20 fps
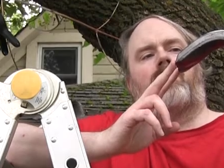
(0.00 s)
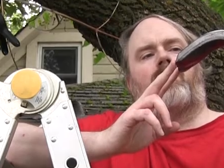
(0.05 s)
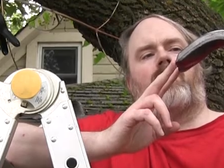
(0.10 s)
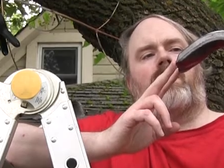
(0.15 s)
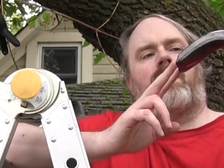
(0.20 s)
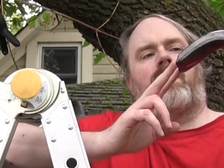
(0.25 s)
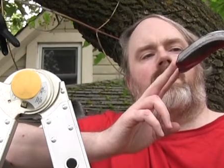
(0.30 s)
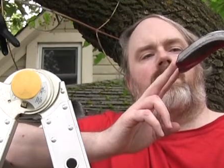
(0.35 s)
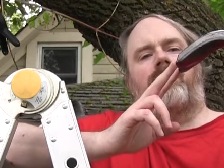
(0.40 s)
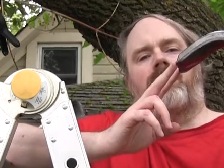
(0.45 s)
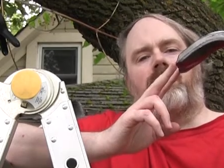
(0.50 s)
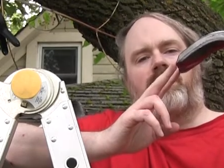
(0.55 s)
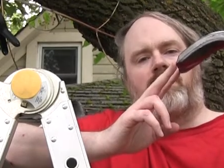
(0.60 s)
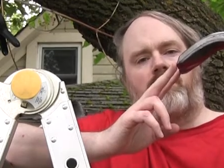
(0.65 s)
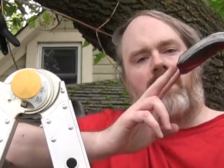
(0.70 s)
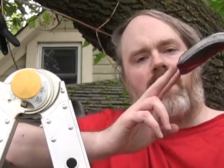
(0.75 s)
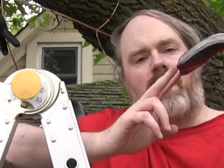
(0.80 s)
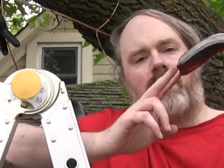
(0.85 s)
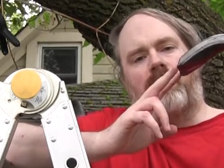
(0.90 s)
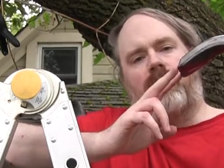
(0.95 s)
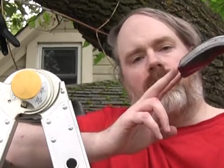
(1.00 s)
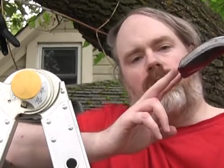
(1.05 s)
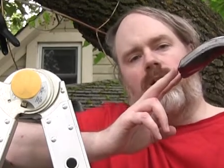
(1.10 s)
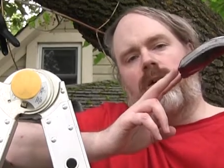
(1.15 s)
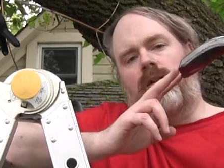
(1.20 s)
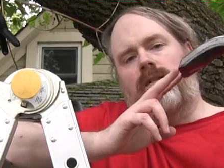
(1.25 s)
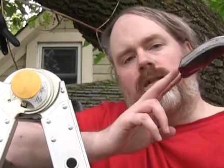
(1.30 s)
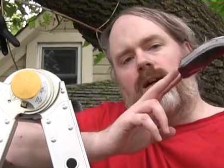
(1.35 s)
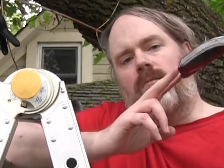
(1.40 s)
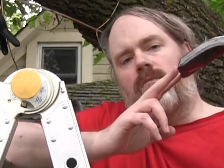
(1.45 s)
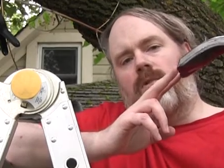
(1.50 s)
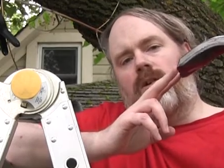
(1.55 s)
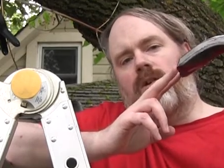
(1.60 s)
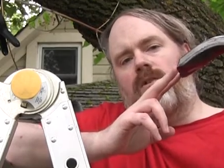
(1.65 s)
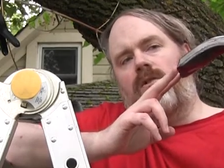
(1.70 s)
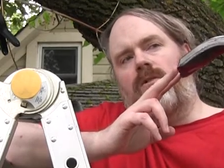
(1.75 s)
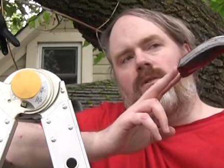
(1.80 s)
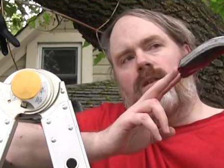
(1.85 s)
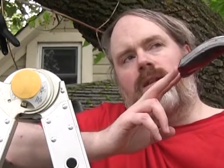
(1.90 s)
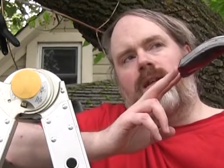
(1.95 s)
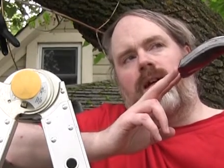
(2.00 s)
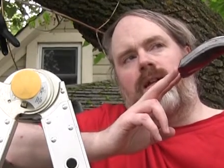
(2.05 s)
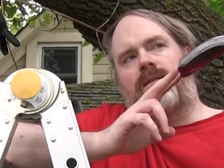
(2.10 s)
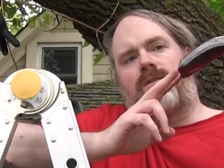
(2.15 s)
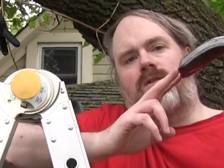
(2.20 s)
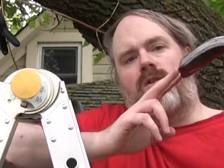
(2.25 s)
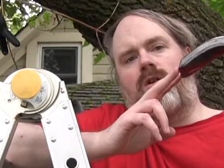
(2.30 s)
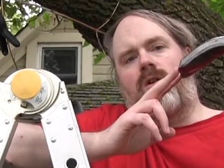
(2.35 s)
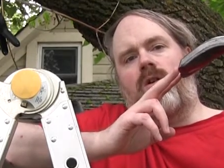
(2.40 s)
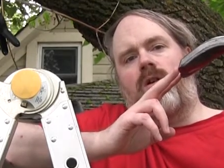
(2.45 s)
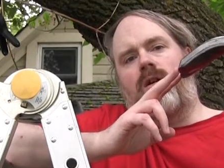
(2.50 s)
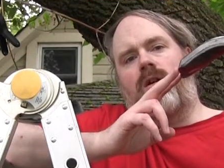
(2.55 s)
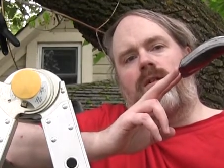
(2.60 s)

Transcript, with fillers: we had respect a long time ago, and that's gone.